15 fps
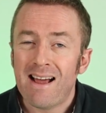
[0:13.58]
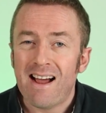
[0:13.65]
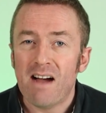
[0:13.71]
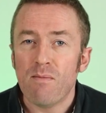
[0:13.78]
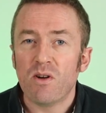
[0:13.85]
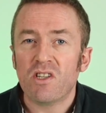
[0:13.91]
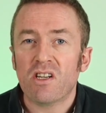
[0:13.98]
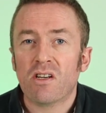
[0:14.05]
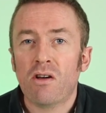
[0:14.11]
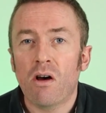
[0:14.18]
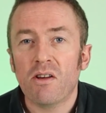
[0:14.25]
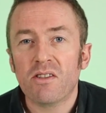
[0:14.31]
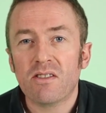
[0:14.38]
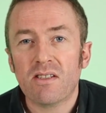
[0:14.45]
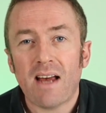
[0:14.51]
how much it
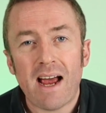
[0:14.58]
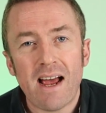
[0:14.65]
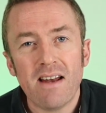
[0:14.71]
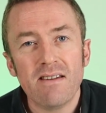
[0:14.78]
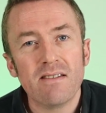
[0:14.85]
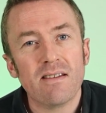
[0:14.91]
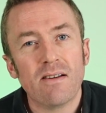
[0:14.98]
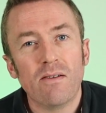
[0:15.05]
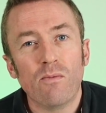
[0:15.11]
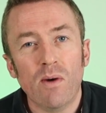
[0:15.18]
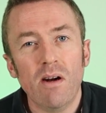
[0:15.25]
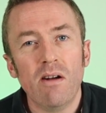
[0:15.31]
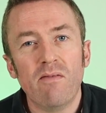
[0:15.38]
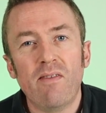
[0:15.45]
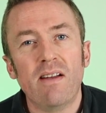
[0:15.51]
costs, and
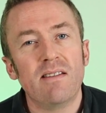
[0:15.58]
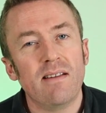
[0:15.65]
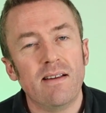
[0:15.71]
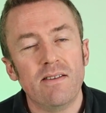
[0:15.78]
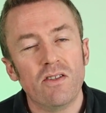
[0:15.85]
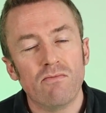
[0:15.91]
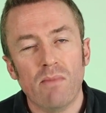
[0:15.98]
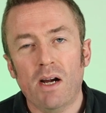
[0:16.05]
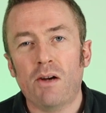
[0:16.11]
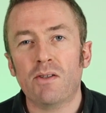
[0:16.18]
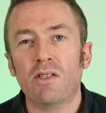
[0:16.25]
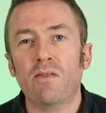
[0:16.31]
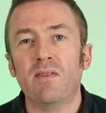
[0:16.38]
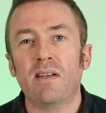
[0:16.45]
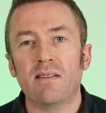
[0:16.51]
where it fits into
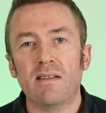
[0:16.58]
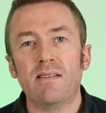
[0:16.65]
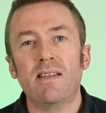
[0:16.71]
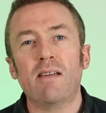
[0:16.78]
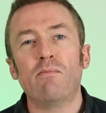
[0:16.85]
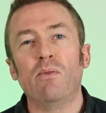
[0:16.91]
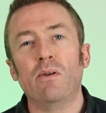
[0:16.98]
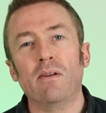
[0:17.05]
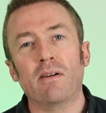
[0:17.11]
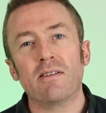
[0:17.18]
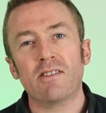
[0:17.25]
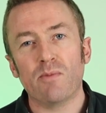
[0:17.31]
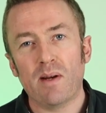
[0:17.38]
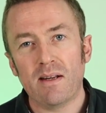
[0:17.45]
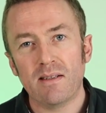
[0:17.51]
Microsoft's existing product
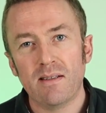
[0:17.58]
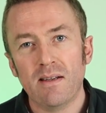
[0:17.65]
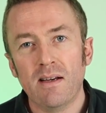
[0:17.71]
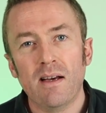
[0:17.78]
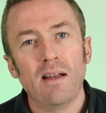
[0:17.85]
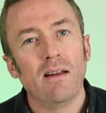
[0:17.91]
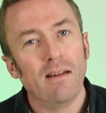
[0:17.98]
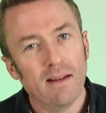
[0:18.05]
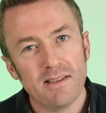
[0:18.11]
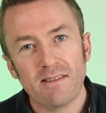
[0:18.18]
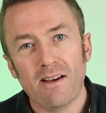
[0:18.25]
suite. Let's